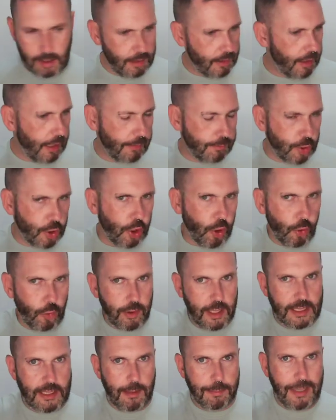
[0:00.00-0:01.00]
I'm sure
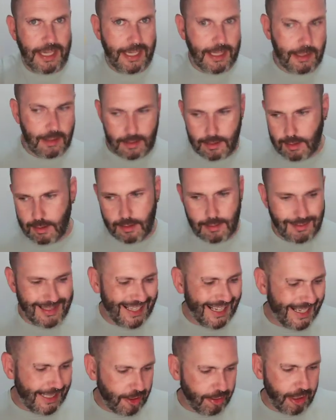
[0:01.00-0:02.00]
this appears
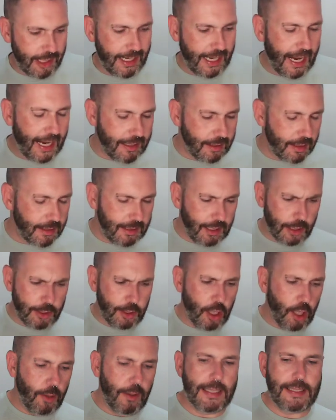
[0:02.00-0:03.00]
later again, as I
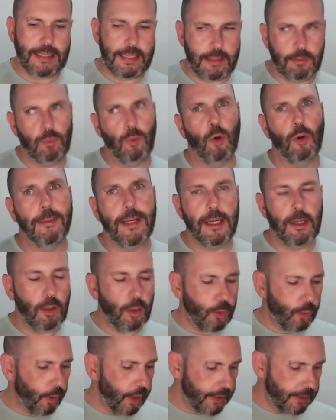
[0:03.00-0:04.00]
know I did warm it
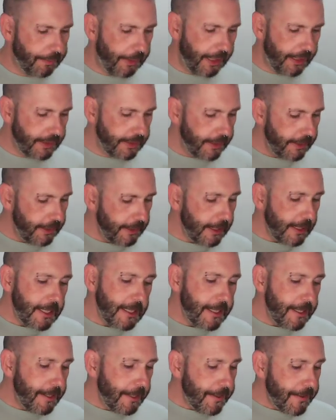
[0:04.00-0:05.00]
quite a bit.
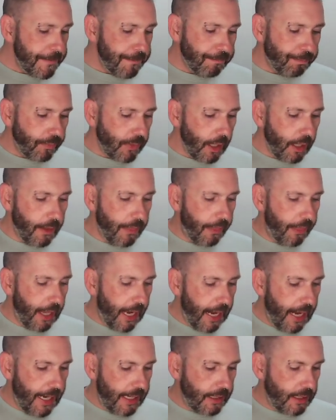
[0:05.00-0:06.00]

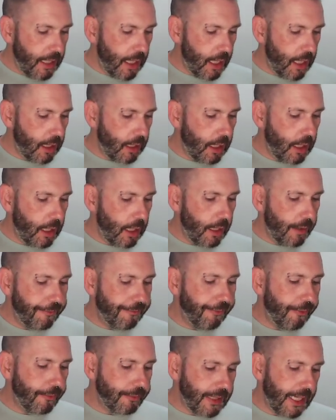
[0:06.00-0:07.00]
Then
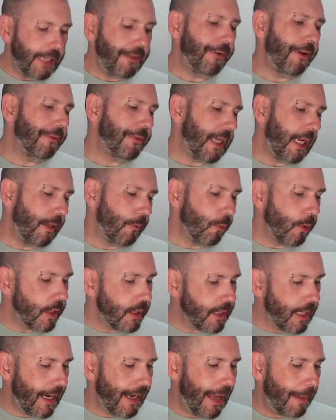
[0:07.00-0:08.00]
for day 15
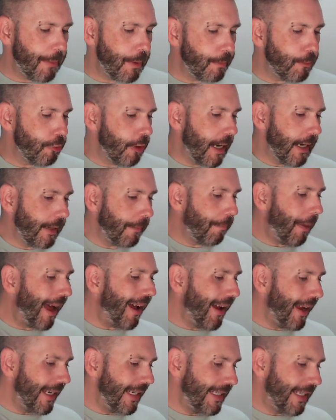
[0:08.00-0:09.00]
was Lemon Meringue
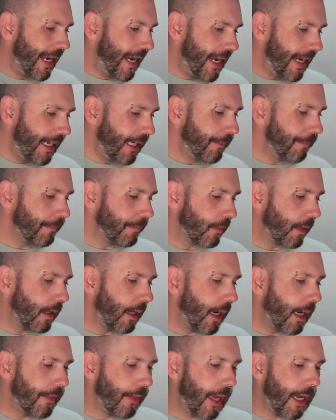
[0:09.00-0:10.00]
Pie Day,
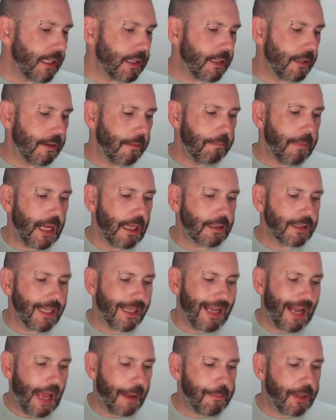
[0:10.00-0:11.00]
and that's
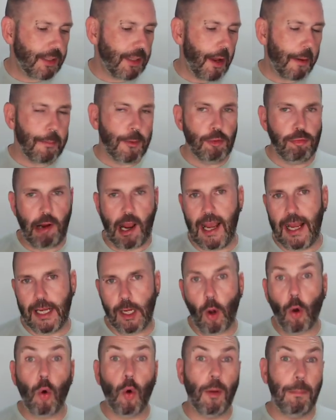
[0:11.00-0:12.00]
melted lemon,
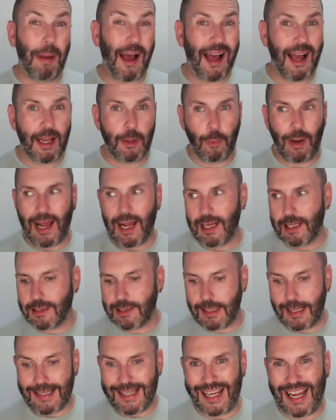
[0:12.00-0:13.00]
meringue or pie
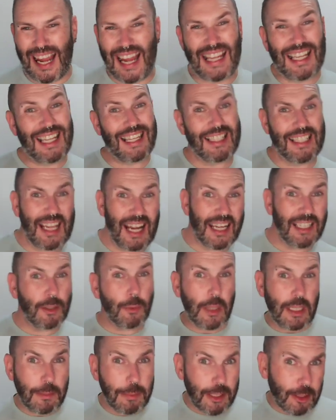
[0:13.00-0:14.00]
wax. And again, kind
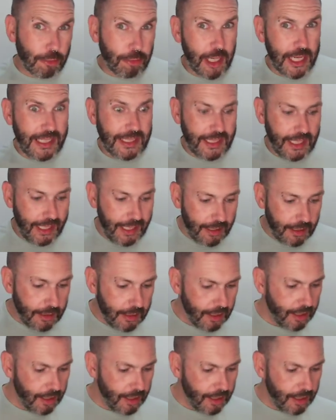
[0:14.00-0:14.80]
of went a bit crazy,